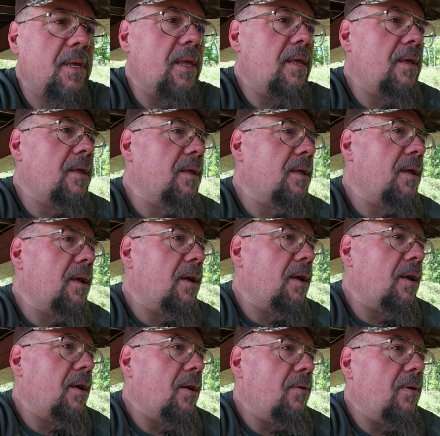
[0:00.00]
Okay.
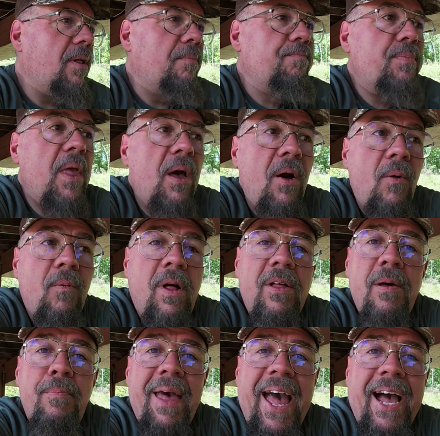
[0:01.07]
Well,
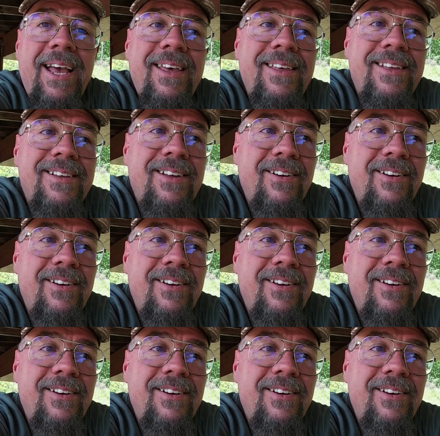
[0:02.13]
welcome back.